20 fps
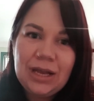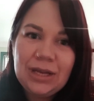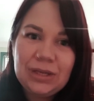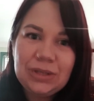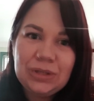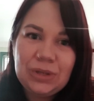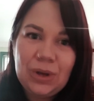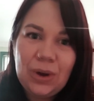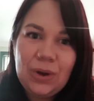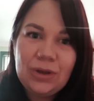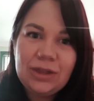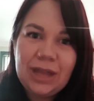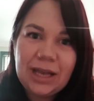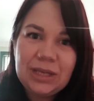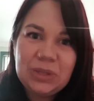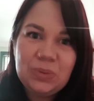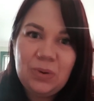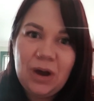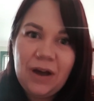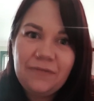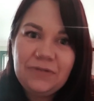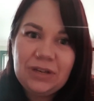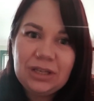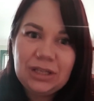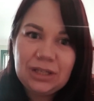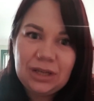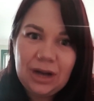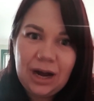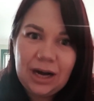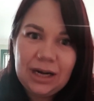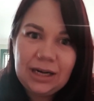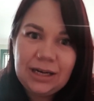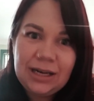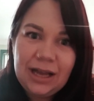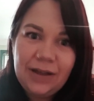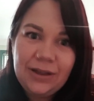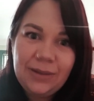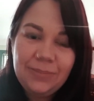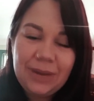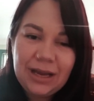So that's why I've decided
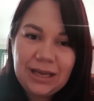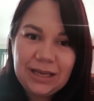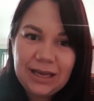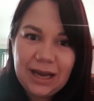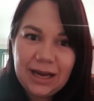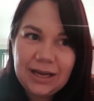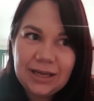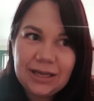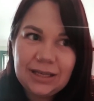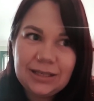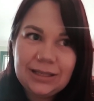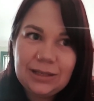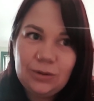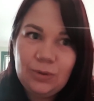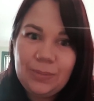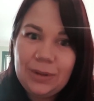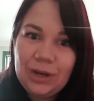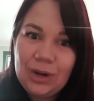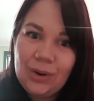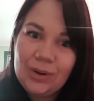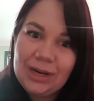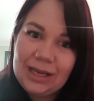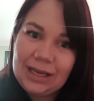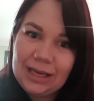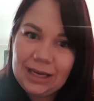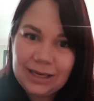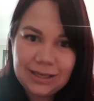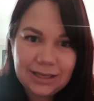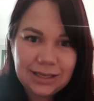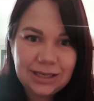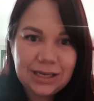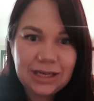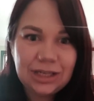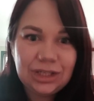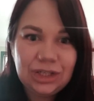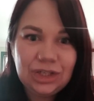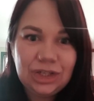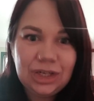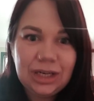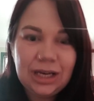now that my youngest will be going to kinder
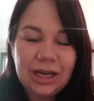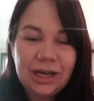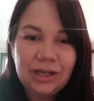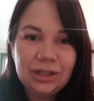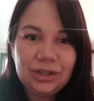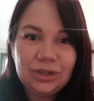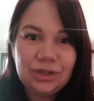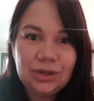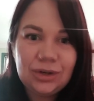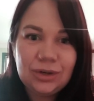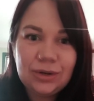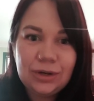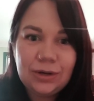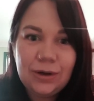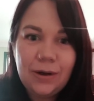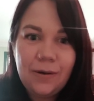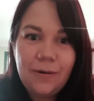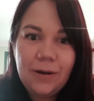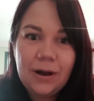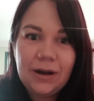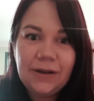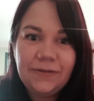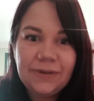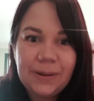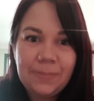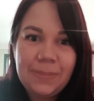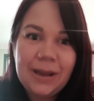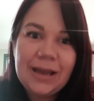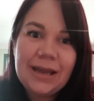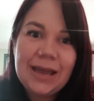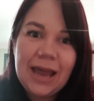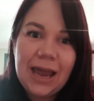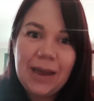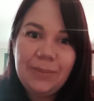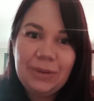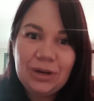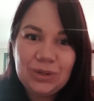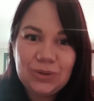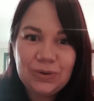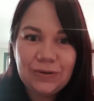next year to lift up my game
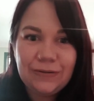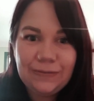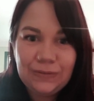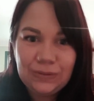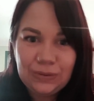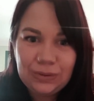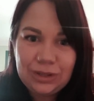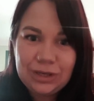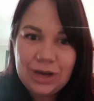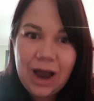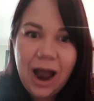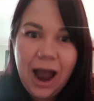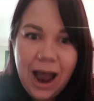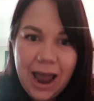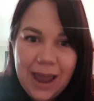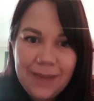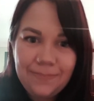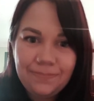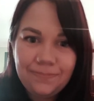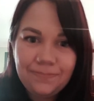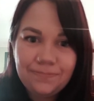and do it full time.